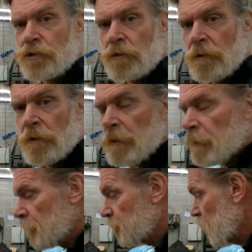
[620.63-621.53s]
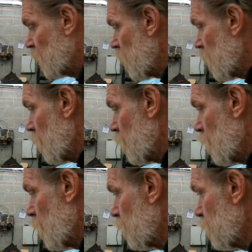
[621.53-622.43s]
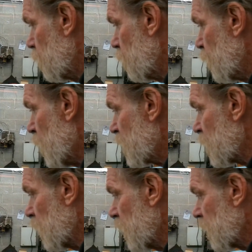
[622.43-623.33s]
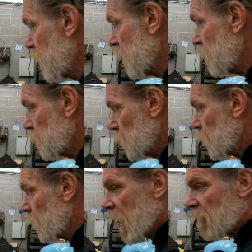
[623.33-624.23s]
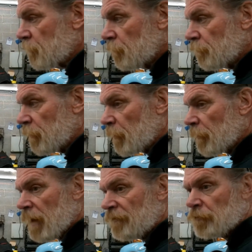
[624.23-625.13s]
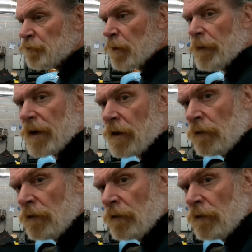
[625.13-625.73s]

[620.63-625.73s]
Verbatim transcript: Mm. So we're basically going to get shorter axles that we buy from Sway-A-Way.